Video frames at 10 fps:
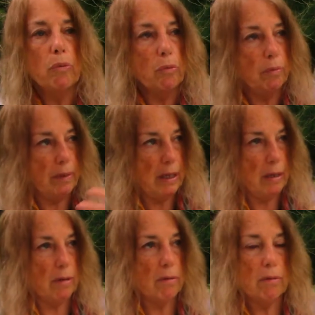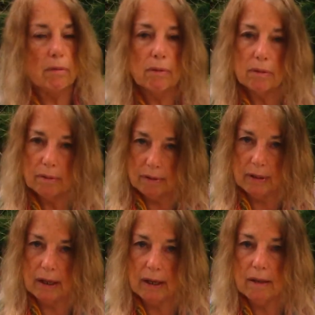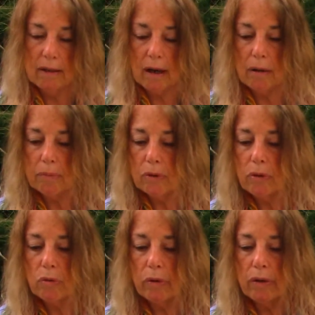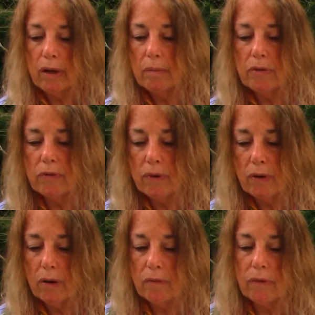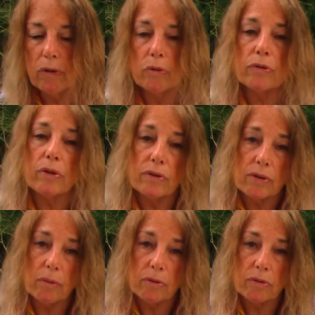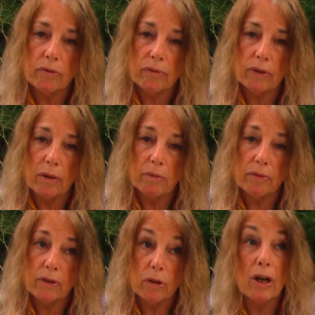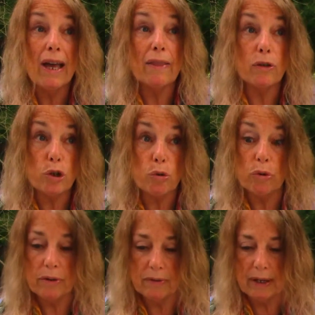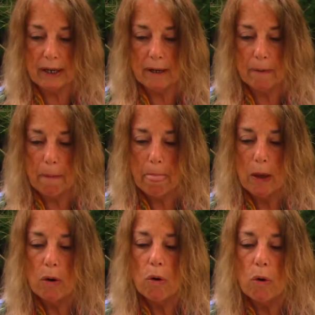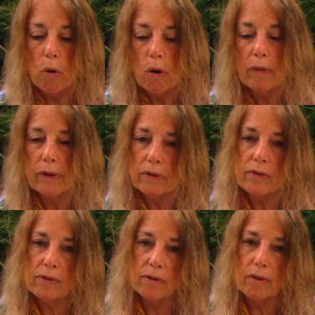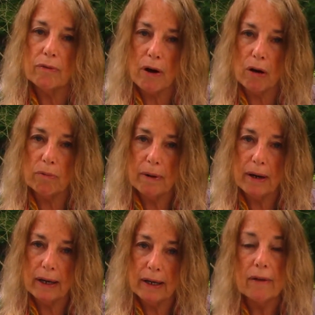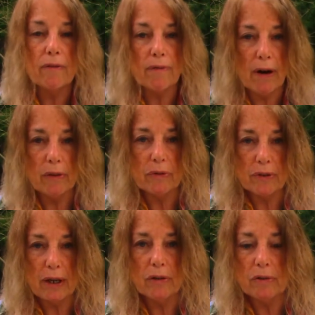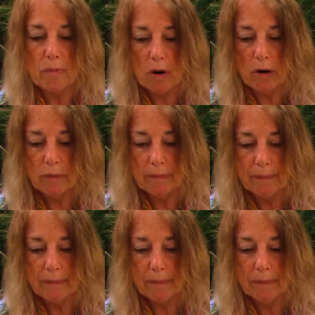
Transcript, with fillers: will be here today up in the northern hemisphere, and for those in the southern hemisphere, the shortest day. All this followed by Father's Day tomorrow.